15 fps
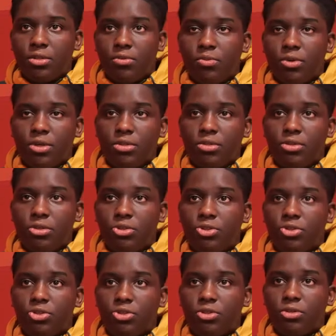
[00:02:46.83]
Well, you
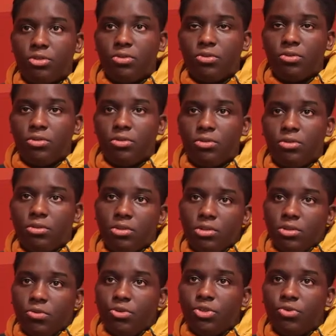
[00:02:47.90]
know,
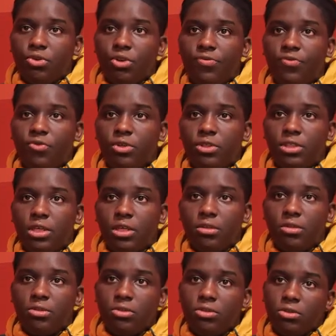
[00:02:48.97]
it was only 4
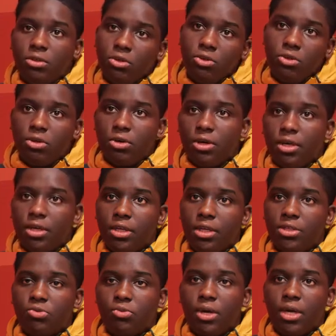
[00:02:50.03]
cents, so you know
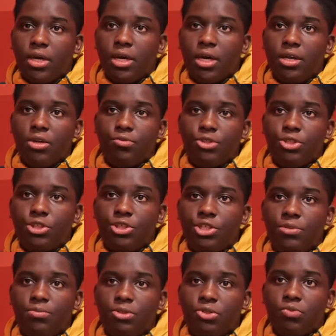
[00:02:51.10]
that's why I got it. It was the
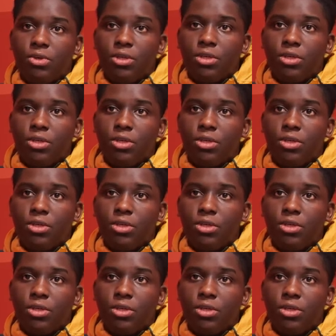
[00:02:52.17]
cheapest one.